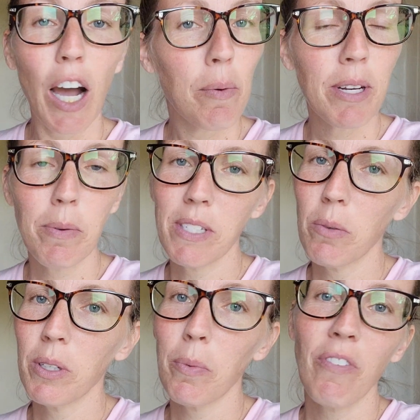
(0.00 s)
Hi, my name is
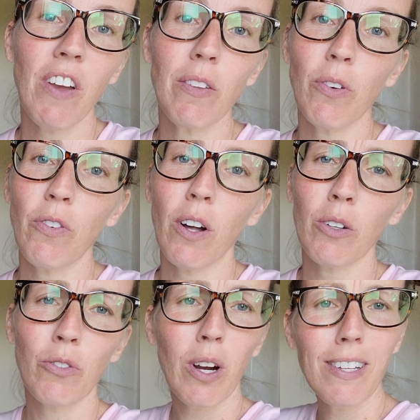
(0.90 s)
Emily. I'm a faithful
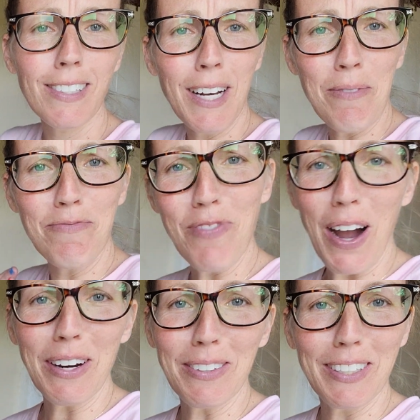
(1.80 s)
follower of Christ, and I'm
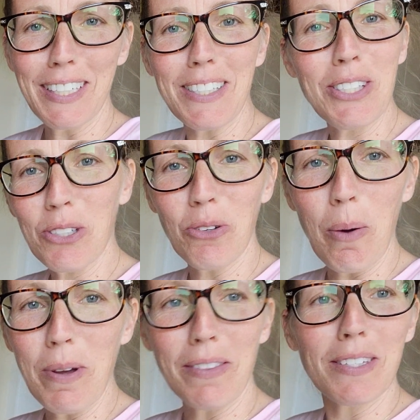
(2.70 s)
finally
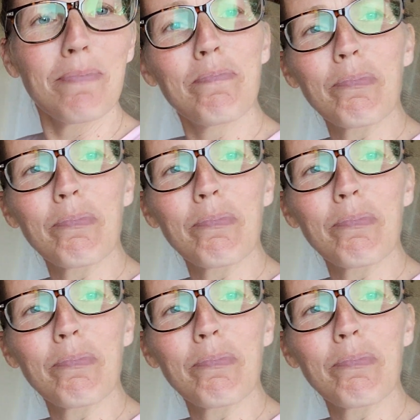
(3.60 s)
scrubbing this